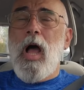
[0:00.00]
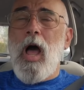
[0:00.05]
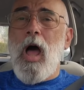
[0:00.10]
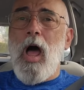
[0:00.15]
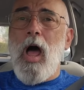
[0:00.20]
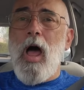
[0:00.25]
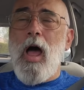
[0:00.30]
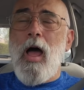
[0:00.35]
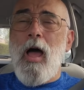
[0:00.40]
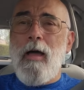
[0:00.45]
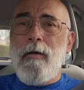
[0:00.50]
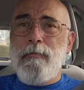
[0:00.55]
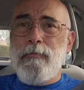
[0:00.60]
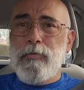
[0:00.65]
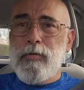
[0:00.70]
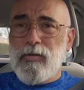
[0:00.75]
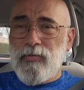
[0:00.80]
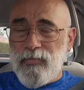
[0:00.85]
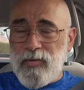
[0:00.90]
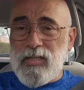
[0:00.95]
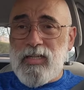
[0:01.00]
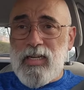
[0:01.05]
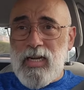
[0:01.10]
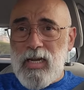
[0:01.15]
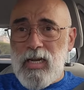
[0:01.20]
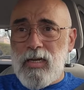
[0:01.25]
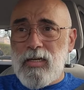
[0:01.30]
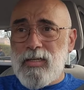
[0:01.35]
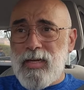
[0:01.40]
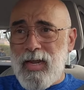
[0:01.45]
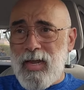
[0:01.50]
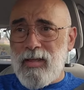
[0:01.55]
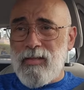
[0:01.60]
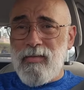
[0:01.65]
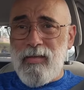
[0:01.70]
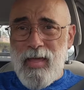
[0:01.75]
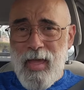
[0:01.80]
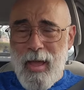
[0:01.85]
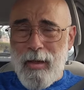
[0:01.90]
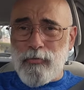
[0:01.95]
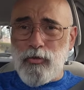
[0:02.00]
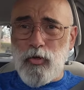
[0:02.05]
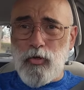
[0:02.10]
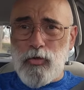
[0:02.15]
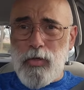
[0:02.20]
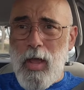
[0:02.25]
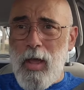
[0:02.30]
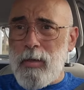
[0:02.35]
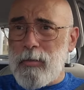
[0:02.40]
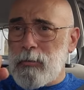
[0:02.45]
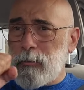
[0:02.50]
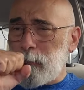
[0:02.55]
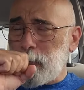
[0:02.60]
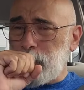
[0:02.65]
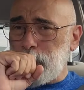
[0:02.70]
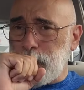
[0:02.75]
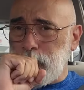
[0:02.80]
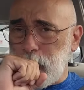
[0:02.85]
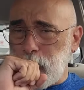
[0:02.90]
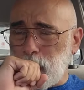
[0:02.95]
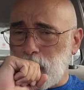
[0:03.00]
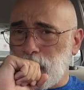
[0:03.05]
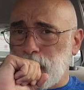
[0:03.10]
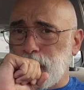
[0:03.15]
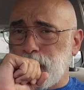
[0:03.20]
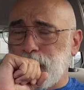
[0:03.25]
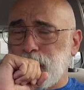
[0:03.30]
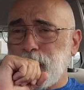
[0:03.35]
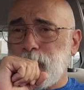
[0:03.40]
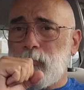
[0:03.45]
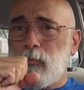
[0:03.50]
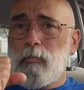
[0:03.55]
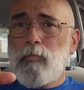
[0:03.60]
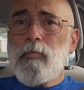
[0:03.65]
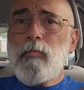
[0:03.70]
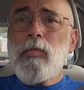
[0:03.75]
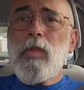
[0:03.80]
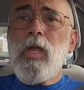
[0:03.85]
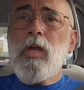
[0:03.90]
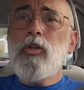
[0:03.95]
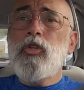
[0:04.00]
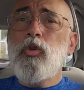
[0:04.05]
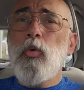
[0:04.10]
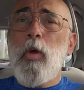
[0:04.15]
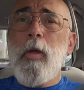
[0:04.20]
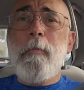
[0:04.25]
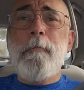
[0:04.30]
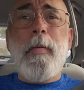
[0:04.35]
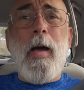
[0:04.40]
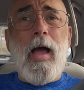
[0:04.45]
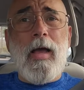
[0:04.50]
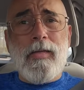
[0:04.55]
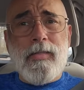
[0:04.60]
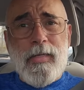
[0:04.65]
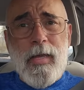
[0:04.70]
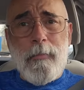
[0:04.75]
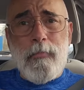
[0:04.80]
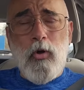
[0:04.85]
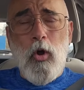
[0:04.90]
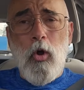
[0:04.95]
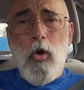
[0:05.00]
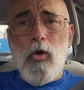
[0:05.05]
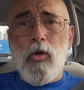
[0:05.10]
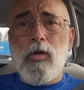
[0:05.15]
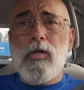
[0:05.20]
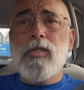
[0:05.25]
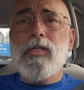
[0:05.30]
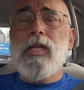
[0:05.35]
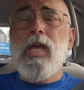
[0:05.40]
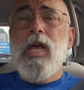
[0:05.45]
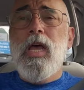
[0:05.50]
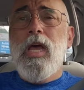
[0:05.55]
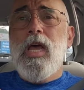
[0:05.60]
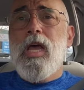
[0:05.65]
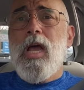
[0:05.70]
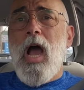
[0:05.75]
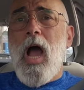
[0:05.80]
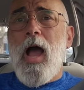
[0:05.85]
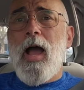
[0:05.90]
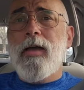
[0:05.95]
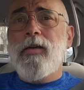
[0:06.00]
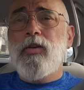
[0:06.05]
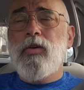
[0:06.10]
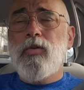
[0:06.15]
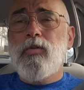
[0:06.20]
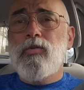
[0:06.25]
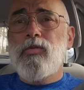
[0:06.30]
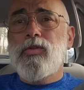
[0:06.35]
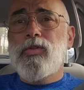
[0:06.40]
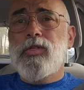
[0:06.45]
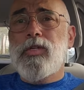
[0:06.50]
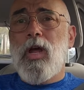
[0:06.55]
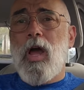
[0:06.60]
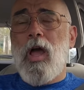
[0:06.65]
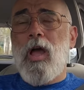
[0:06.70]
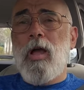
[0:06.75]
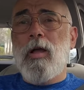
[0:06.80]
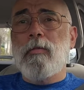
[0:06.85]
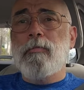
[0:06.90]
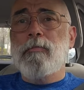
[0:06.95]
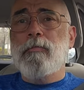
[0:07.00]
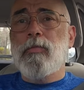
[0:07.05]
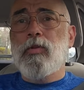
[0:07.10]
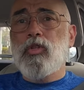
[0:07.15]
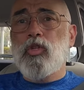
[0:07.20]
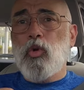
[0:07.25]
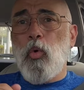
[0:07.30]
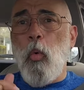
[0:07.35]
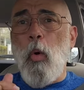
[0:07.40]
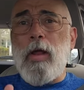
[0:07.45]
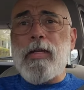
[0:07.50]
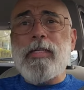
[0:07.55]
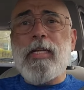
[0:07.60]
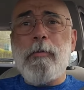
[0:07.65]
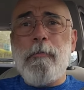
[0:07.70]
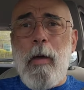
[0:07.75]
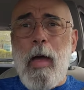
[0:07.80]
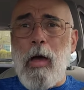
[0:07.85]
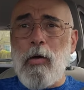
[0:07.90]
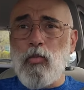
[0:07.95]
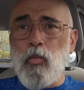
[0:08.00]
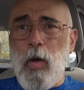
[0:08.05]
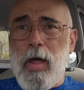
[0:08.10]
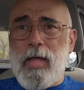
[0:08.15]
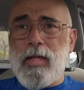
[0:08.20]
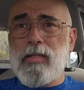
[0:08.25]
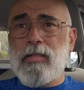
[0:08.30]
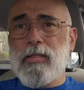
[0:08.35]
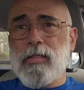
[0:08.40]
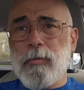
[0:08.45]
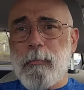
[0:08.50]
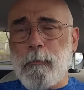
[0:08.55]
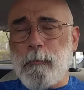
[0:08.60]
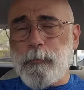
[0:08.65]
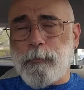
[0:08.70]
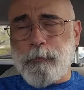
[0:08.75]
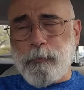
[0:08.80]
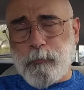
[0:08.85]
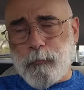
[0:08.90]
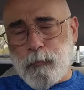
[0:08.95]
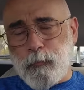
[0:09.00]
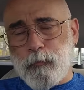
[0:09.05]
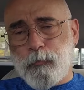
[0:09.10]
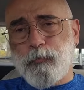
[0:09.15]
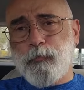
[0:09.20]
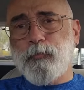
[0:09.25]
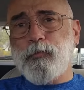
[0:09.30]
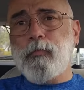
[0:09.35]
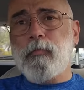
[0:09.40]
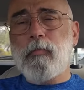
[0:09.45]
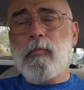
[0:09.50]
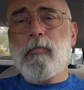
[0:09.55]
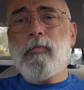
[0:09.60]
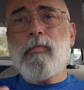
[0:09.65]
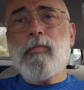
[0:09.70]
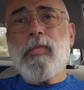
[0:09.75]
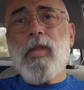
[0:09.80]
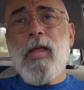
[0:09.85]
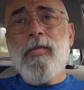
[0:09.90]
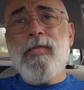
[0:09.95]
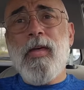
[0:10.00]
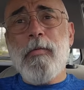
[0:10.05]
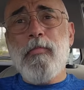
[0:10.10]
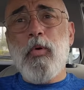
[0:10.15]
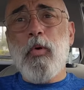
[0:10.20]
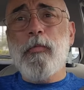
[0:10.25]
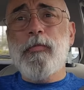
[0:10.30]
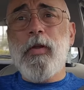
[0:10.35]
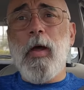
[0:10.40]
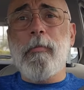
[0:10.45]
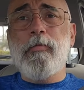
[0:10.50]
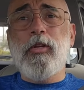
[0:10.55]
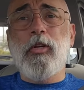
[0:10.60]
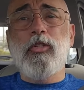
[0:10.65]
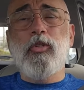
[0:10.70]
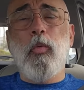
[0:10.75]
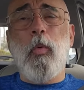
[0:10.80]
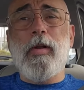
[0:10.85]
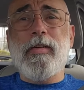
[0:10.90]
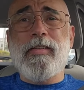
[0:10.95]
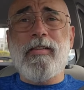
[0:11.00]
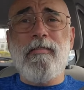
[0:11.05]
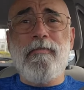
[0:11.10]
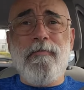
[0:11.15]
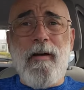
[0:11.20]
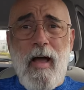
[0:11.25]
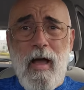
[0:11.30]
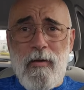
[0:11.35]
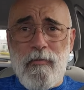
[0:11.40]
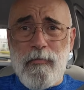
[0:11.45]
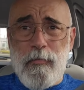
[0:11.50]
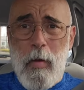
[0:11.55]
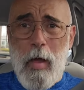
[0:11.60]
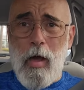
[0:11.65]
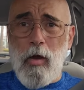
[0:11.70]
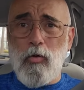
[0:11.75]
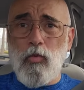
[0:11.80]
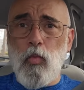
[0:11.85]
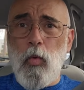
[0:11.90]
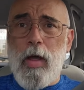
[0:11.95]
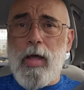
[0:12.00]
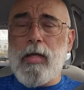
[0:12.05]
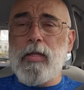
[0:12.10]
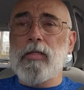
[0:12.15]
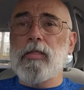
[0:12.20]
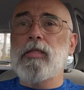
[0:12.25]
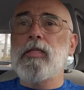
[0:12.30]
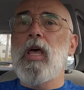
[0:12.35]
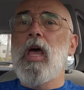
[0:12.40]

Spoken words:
I was fatigued in the exercise. Doing bicep curls, I used 20-pound weights, then moved up to 25-pound weights.